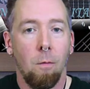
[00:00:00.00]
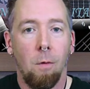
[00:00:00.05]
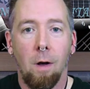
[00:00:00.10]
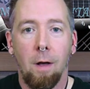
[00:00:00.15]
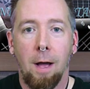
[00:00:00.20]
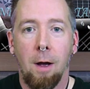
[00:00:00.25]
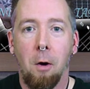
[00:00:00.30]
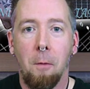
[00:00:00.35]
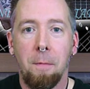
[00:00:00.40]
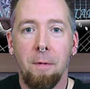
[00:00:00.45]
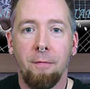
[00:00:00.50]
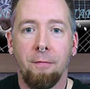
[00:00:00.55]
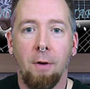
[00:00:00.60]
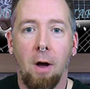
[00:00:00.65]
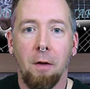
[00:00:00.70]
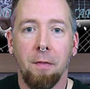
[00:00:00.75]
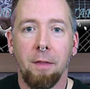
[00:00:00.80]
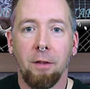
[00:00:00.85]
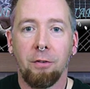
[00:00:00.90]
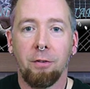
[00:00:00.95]
Well, I hope you
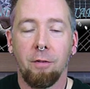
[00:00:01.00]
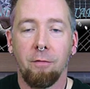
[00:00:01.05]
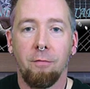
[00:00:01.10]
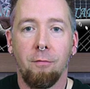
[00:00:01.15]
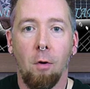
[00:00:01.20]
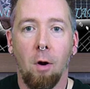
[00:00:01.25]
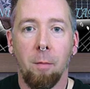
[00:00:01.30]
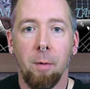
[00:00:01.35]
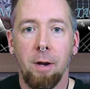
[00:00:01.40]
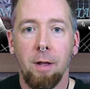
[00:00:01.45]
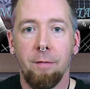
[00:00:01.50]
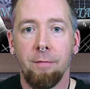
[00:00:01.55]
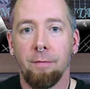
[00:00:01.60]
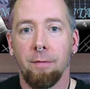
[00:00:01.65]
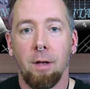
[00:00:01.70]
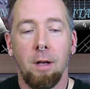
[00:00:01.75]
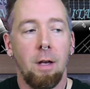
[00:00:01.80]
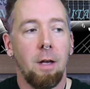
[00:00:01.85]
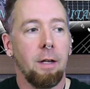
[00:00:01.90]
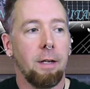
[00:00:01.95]
found this
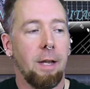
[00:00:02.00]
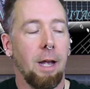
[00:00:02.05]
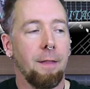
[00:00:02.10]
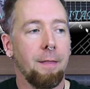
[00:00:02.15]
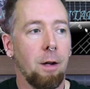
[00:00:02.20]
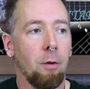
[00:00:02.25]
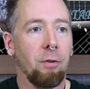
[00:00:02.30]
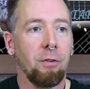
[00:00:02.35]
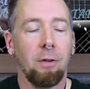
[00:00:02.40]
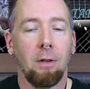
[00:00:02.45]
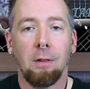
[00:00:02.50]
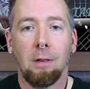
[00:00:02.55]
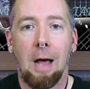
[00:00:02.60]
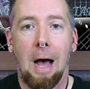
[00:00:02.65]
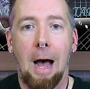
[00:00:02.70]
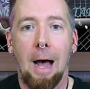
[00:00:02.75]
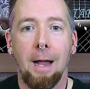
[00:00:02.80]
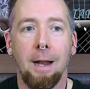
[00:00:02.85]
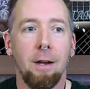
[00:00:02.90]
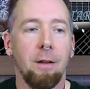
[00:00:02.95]
informative. Again, there was a
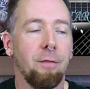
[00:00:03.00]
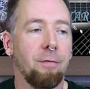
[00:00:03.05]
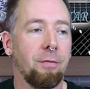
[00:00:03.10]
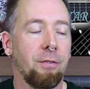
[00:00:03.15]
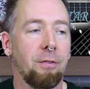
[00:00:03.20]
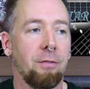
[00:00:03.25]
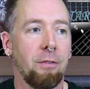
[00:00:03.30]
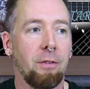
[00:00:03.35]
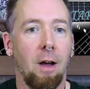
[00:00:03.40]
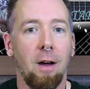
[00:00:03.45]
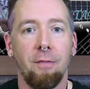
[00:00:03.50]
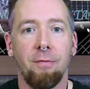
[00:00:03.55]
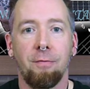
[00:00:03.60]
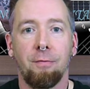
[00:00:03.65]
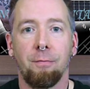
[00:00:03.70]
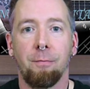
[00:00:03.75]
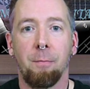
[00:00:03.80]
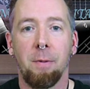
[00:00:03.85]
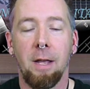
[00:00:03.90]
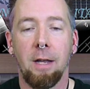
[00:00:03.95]
lot of
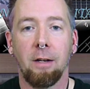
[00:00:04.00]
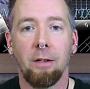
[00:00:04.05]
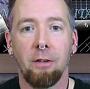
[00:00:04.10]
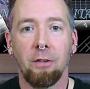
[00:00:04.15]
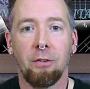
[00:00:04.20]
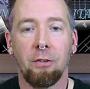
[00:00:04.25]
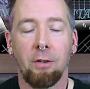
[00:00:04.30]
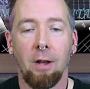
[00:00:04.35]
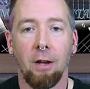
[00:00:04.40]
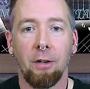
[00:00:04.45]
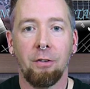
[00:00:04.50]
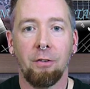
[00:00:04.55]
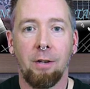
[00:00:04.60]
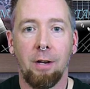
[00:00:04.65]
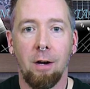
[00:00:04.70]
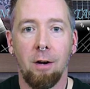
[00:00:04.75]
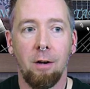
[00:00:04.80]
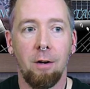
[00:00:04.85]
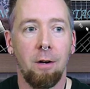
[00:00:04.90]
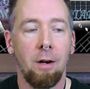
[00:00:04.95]
stuff being
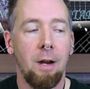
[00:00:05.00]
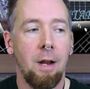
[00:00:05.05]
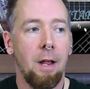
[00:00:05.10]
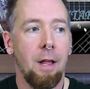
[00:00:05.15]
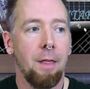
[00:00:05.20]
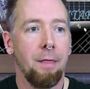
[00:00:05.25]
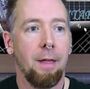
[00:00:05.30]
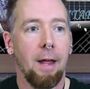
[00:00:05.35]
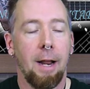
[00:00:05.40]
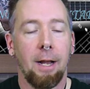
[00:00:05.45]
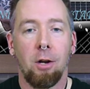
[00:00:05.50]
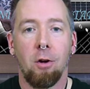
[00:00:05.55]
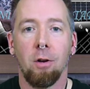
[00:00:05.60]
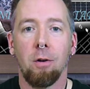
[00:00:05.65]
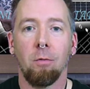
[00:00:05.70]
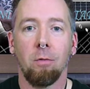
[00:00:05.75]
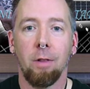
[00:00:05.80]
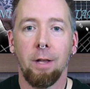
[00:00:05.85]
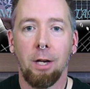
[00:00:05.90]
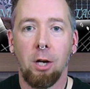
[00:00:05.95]
discussed here that I
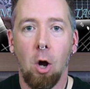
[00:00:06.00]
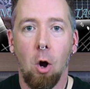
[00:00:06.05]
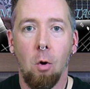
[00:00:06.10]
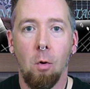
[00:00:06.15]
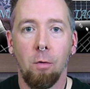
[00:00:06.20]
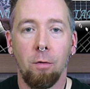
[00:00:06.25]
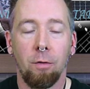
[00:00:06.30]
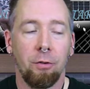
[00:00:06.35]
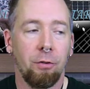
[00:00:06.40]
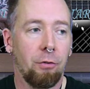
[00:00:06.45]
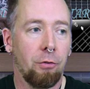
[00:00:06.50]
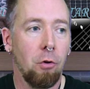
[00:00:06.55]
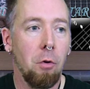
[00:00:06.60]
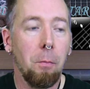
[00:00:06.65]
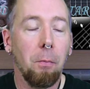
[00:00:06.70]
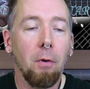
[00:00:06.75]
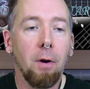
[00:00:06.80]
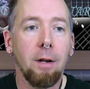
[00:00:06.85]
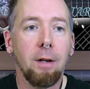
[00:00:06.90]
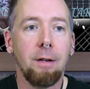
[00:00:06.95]
couldn't really go
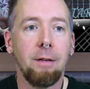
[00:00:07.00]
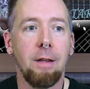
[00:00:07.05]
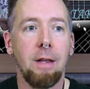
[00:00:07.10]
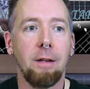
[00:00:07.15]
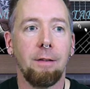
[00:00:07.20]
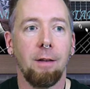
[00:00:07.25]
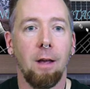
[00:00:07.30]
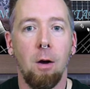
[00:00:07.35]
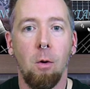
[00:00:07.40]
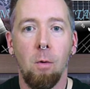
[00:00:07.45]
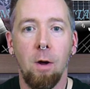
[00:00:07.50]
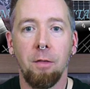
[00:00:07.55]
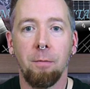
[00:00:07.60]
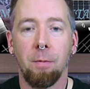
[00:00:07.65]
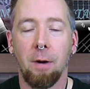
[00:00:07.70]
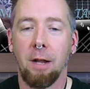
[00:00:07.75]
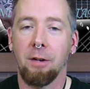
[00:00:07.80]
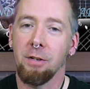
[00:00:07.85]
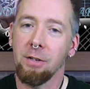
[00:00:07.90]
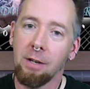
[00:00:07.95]
super into detail
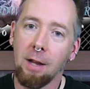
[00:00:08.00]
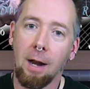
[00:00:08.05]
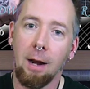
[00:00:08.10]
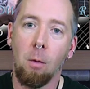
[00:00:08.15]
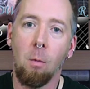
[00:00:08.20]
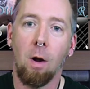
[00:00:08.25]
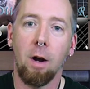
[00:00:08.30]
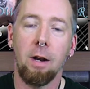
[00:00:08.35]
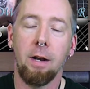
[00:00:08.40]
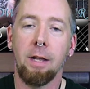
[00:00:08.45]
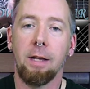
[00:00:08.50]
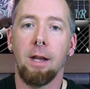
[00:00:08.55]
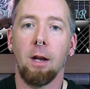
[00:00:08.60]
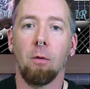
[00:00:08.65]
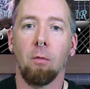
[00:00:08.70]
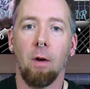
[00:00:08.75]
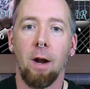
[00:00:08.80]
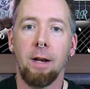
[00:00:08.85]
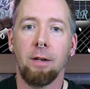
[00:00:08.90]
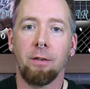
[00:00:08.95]
with, but I just kind of wanted to
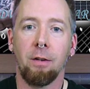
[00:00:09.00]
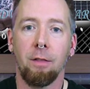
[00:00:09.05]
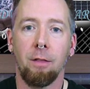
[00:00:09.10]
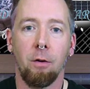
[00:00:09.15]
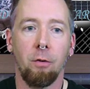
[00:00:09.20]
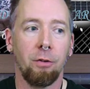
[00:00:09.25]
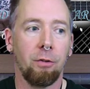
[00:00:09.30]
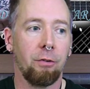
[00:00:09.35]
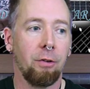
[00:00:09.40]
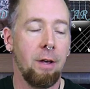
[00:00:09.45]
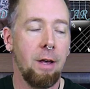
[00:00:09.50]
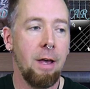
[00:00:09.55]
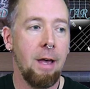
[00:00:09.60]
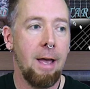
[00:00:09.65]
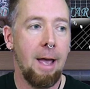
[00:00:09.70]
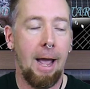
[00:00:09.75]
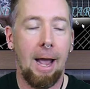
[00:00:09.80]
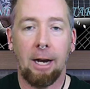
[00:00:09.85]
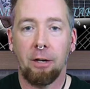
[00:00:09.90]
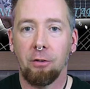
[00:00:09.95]
get right to those
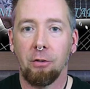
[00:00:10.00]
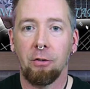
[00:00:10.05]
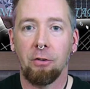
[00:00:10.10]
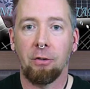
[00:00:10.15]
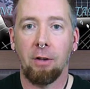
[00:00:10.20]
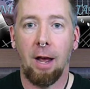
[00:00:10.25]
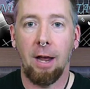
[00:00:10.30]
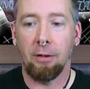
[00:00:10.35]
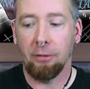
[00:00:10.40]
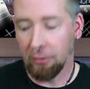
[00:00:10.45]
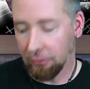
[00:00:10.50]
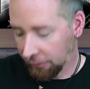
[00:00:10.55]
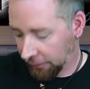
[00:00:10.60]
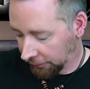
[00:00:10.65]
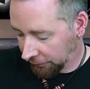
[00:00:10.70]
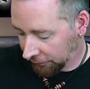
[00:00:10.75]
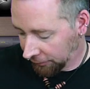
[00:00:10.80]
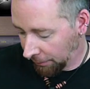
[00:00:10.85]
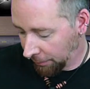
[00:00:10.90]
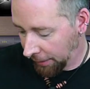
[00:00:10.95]
exercises
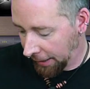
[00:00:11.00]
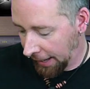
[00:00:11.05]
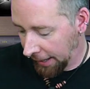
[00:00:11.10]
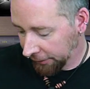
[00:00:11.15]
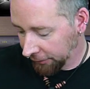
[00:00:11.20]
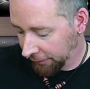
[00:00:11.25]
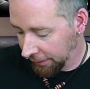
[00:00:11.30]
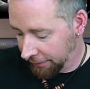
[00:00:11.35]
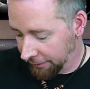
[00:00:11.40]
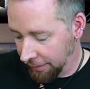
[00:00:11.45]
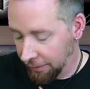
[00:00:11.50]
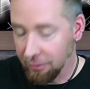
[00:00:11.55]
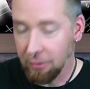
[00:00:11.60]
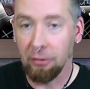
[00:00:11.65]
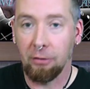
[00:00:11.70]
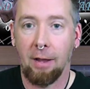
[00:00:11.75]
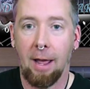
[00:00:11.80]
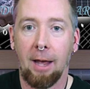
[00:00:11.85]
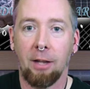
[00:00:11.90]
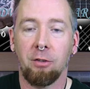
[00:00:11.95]
because somebody actually did
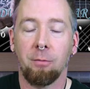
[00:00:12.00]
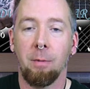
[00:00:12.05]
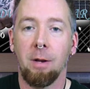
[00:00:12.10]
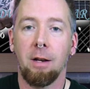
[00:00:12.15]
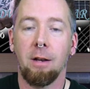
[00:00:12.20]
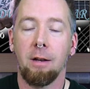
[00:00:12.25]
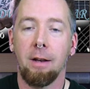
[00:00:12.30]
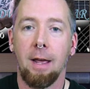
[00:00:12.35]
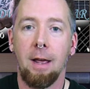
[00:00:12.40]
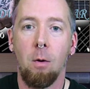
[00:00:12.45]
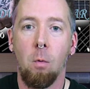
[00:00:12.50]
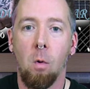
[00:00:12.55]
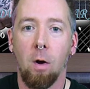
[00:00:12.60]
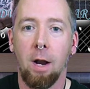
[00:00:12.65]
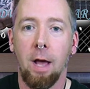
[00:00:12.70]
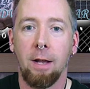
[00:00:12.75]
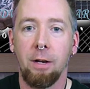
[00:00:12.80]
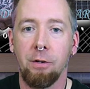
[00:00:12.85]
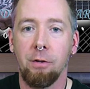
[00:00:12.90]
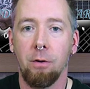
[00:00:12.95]
just ask me today
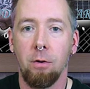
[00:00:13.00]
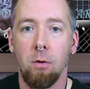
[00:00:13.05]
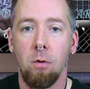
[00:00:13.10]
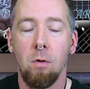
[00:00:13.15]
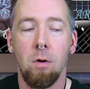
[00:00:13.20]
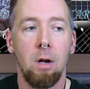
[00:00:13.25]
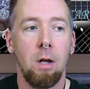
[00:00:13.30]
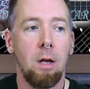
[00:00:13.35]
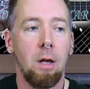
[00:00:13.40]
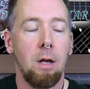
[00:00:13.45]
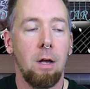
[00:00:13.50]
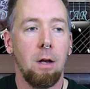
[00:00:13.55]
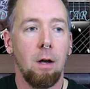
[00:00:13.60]
what I do